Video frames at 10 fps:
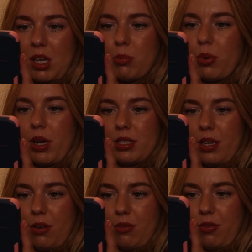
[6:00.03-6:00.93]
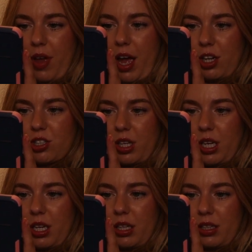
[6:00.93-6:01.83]
impressive,
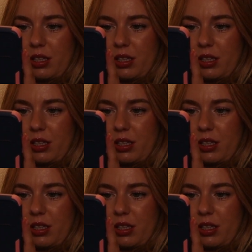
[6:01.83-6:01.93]
actually.